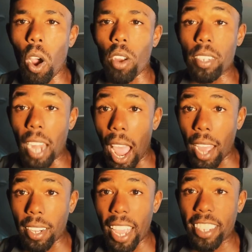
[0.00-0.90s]
are
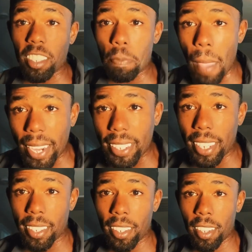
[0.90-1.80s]
not expecting
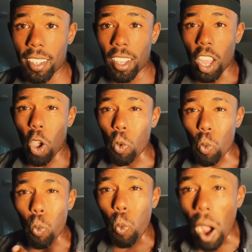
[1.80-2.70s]

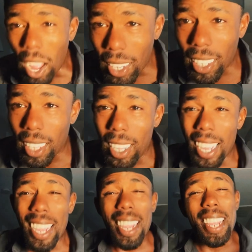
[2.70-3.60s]
what
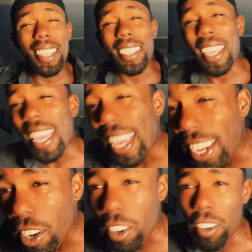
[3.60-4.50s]
is
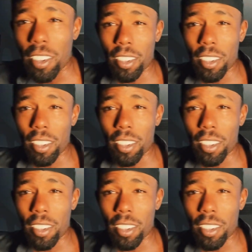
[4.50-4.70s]
here.